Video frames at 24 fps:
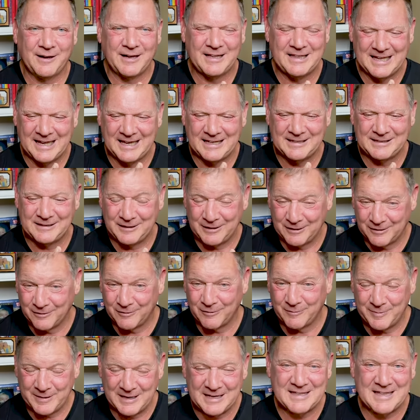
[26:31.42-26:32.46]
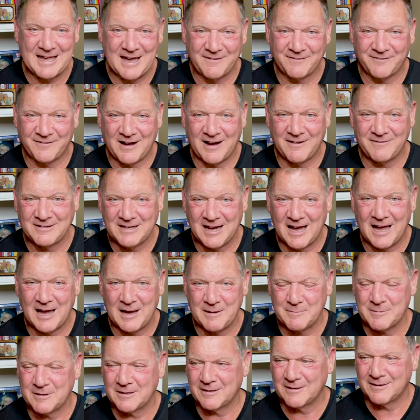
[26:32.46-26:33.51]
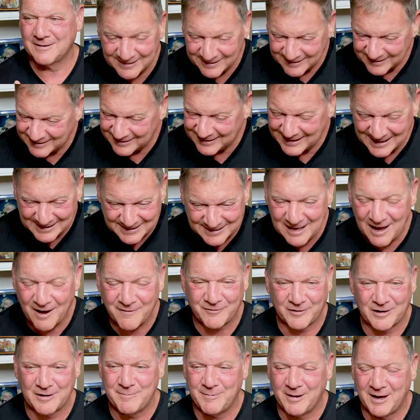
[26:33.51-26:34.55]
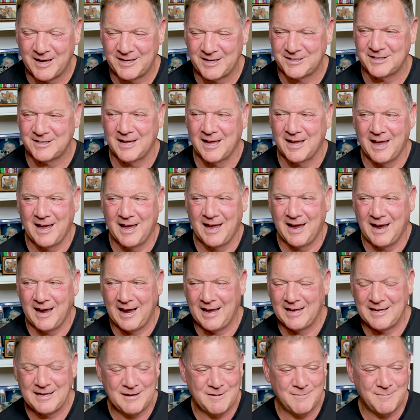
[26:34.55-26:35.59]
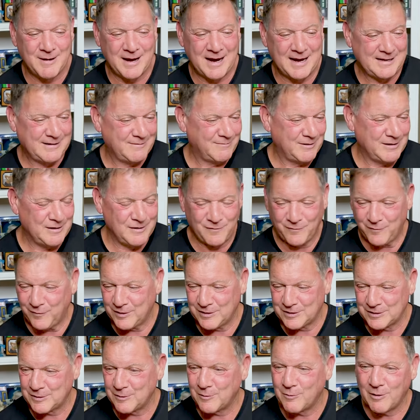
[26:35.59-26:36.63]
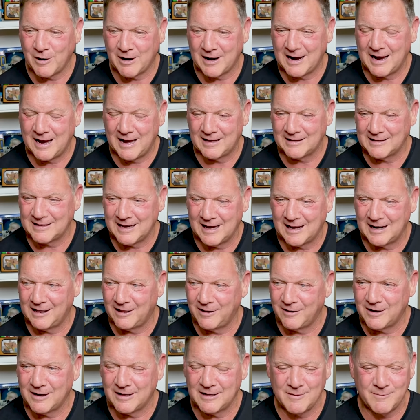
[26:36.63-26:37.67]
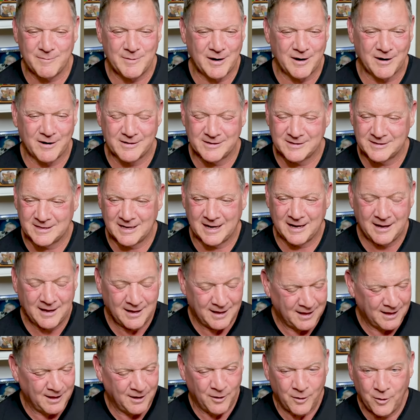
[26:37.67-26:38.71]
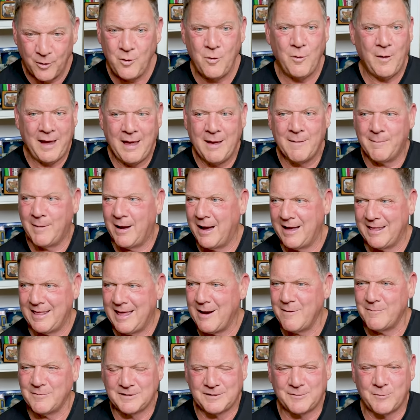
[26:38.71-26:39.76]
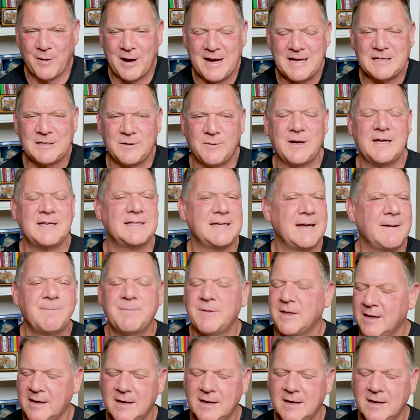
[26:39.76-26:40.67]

and then you're gonna repeat that five times. That's not very much, and you might, when you finish the workout, kind of look in the mirror and say, who am I? That was way too easy.